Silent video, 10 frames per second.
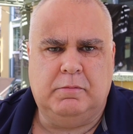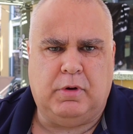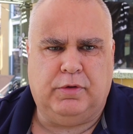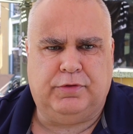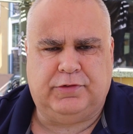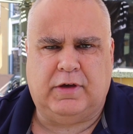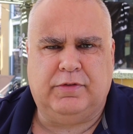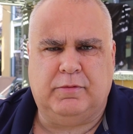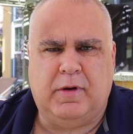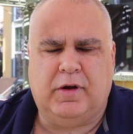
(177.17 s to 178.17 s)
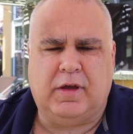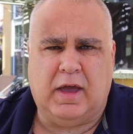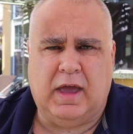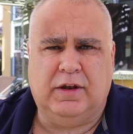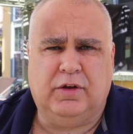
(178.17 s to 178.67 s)
both South
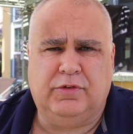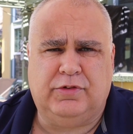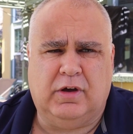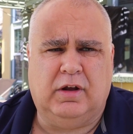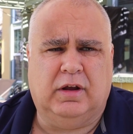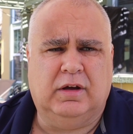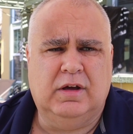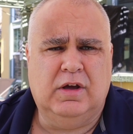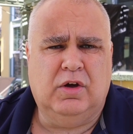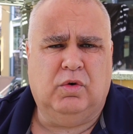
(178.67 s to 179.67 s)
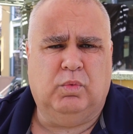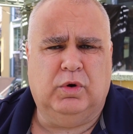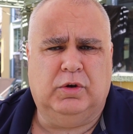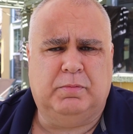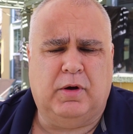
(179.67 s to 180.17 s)
America and Oceania
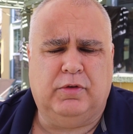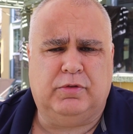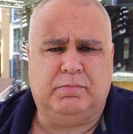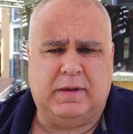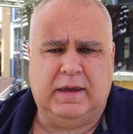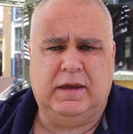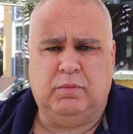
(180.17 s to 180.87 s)
would both be